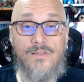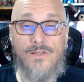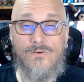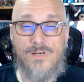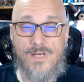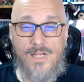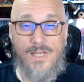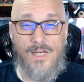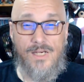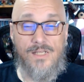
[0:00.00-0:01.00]
their
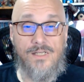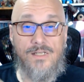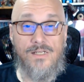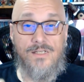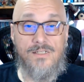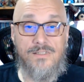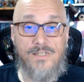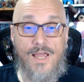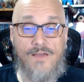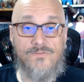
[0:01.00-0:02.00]
need to
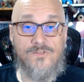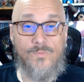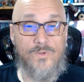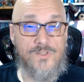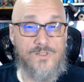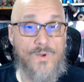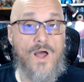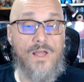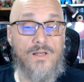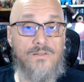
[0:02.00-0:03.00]
have someone smile